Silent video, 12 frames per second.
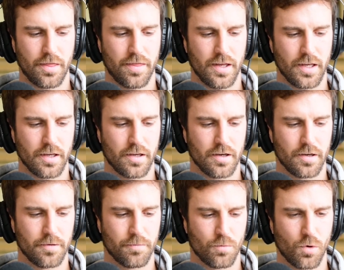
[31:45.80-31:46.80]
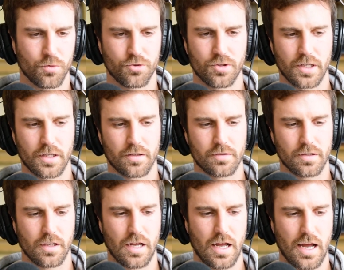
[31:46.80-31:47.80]
think what was it?
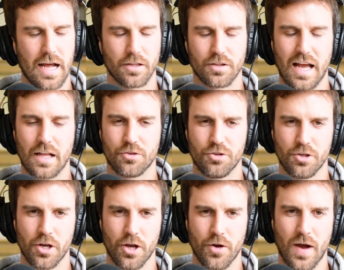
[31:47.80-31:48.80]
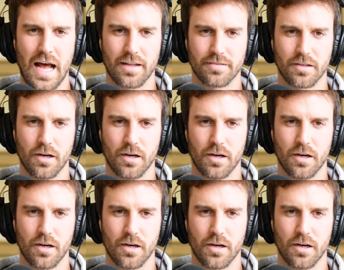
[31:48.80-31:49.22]
Do you know Alistair